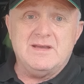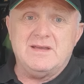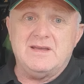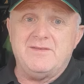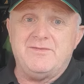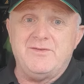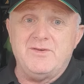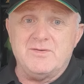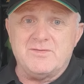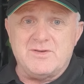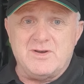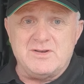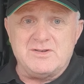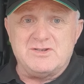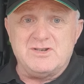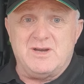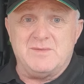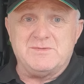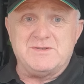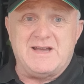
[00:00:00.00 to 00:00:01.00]
If you've got
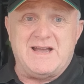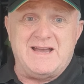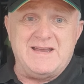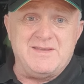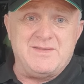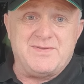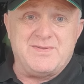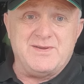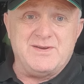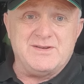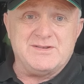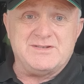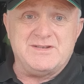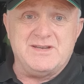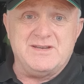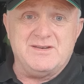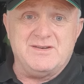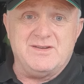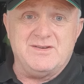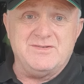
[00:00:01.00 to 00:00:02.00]
jobs at
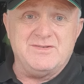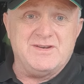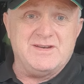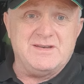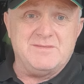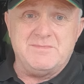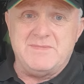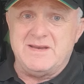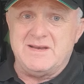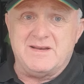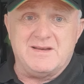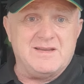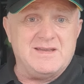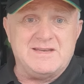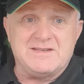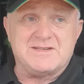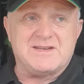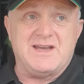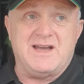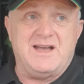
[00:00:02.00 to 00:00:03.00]
8:30 in London in the middle,
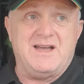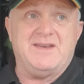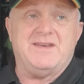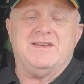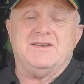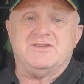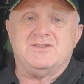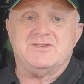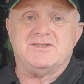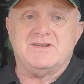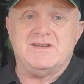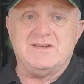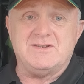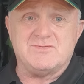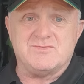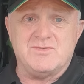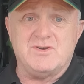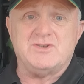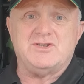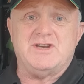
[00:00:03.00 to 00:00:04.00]
it's carnage.
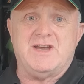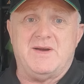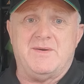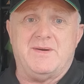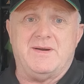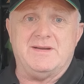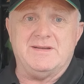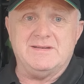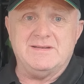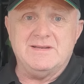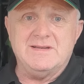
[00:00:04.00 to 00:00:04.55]
It's rush hour.